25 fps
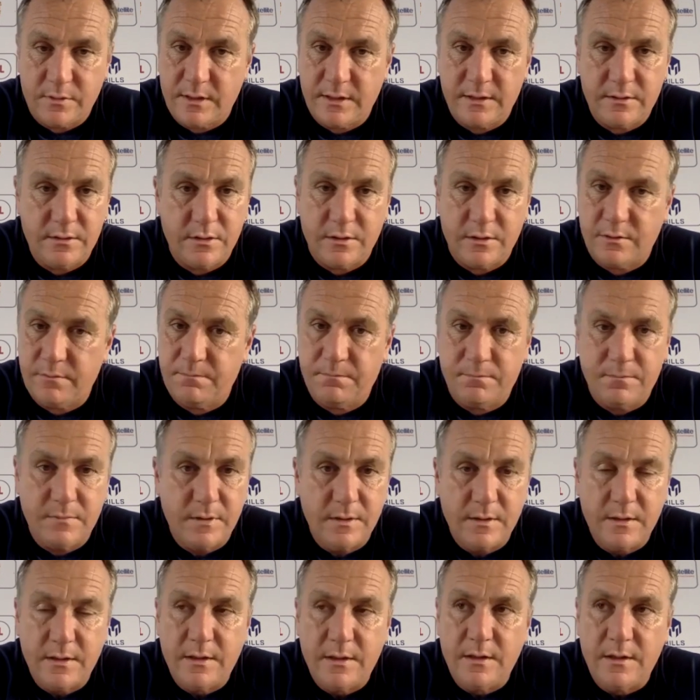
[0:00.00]
then
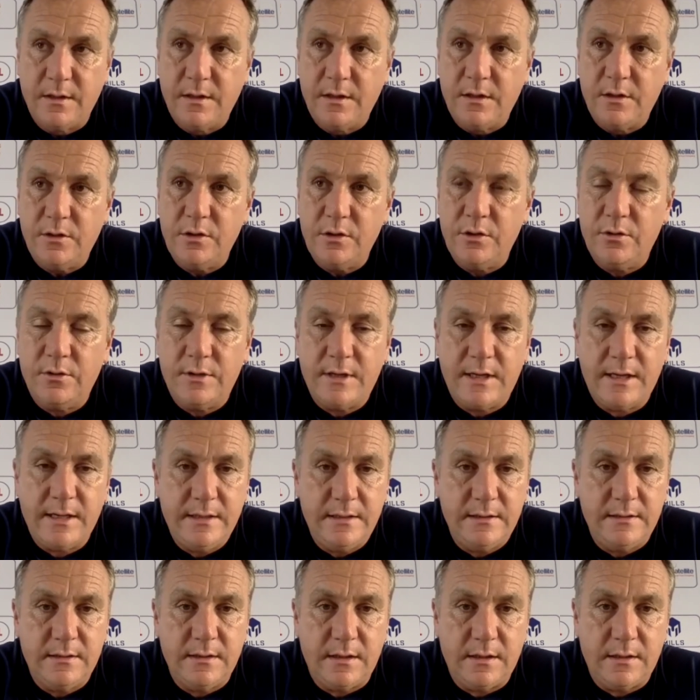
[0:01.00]
you're on a
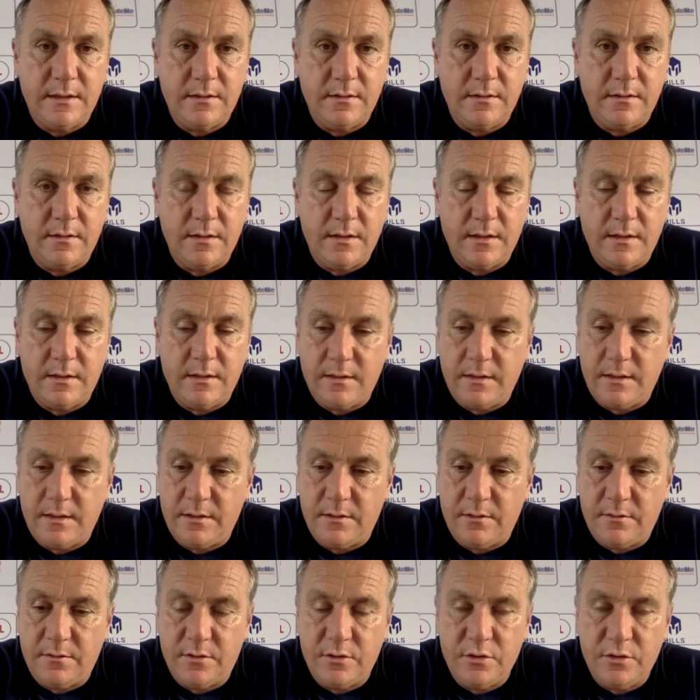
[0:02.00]
hiding in
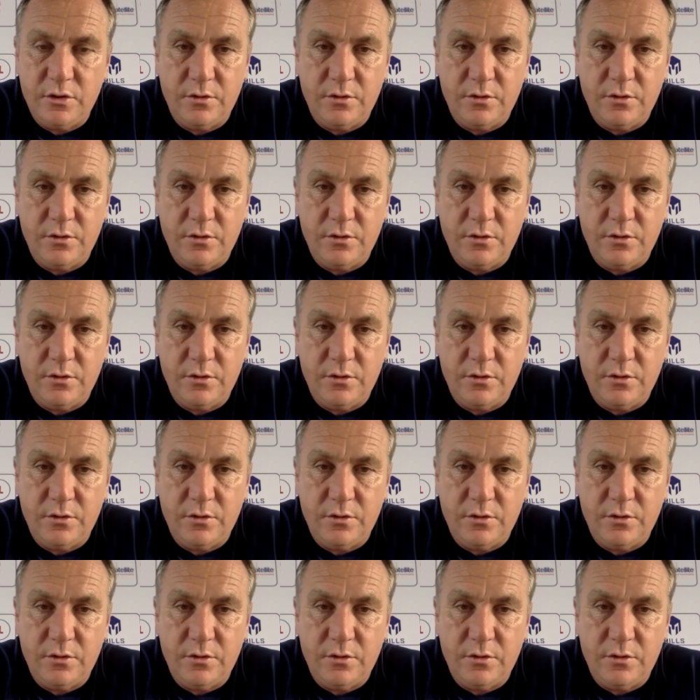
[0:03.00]
nothing.